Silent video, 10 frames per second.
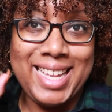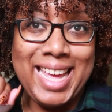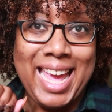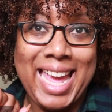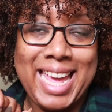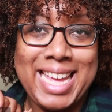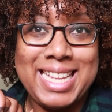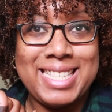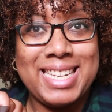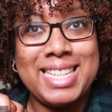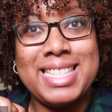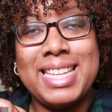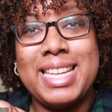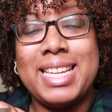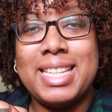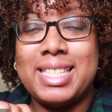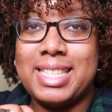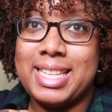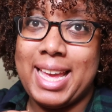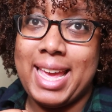Hey, so this
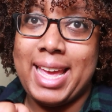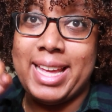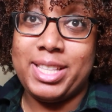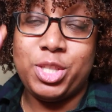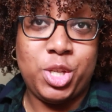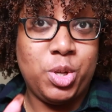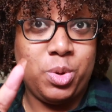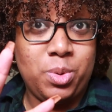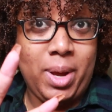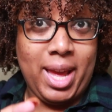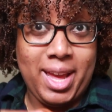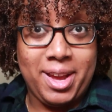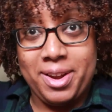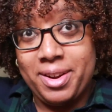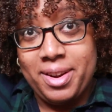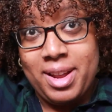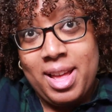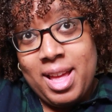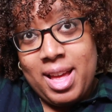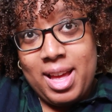is day 2 hair,
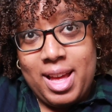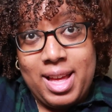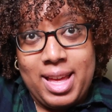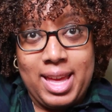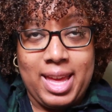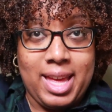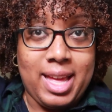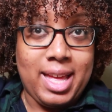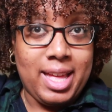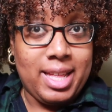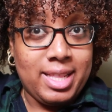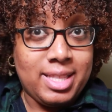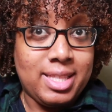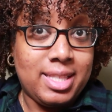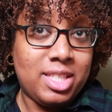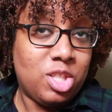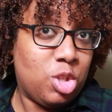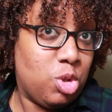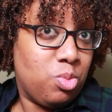and